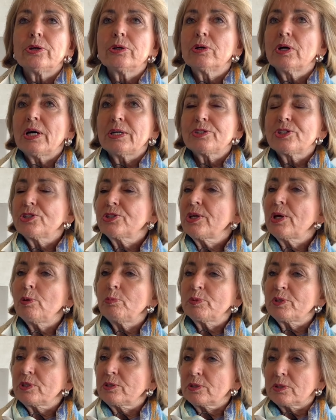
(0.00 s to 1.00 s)
I just
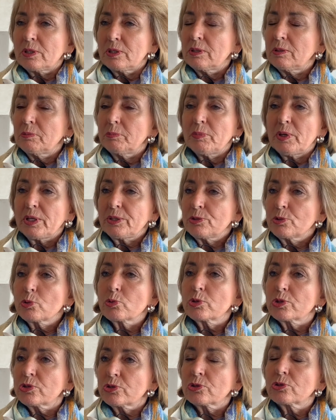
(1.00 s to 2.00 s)
helped at my
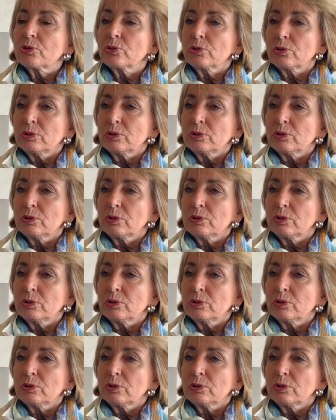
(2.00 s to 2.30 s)
daughter's school.